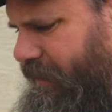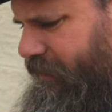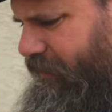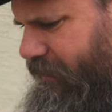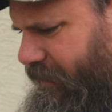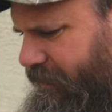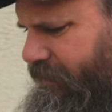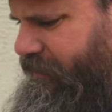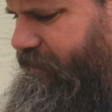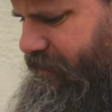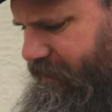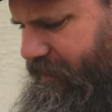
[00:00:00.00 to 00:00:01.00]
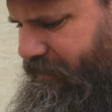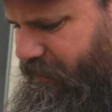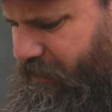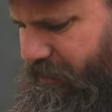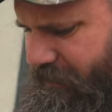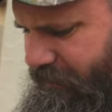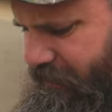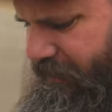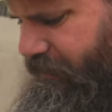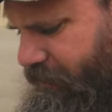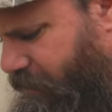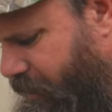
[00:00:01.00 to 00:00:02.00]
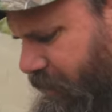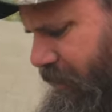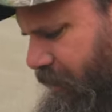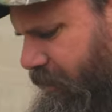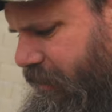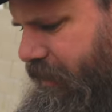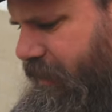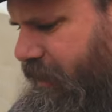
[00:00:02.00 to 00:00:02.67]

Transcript: it's it's it's going to seed as well.